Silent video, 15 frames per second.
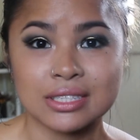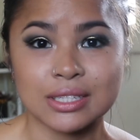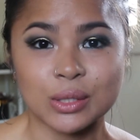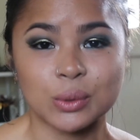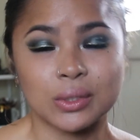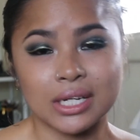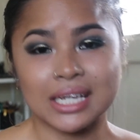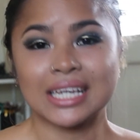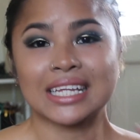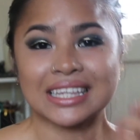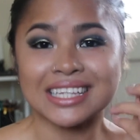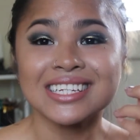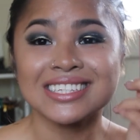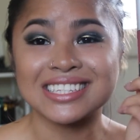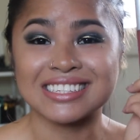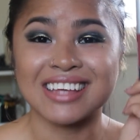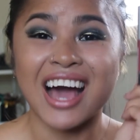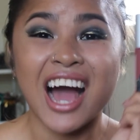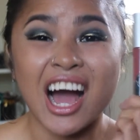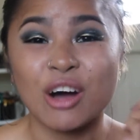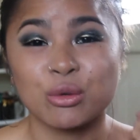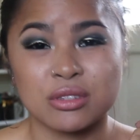So this is
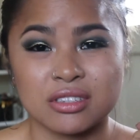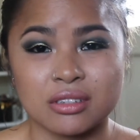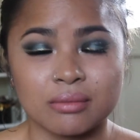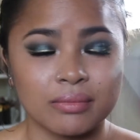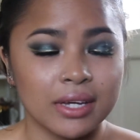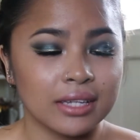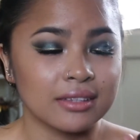awesome.